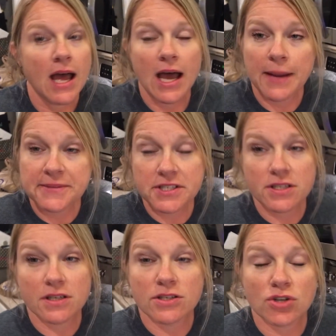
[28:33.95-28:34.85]
I'm just
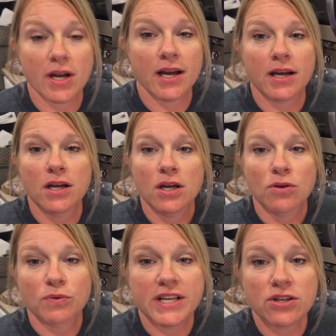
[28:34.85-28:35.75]
gonna try
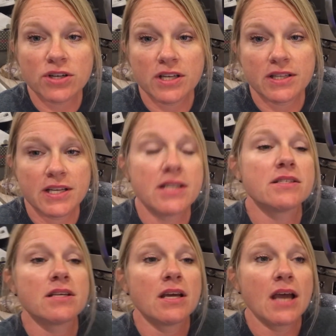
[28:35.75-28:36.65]
recooking these,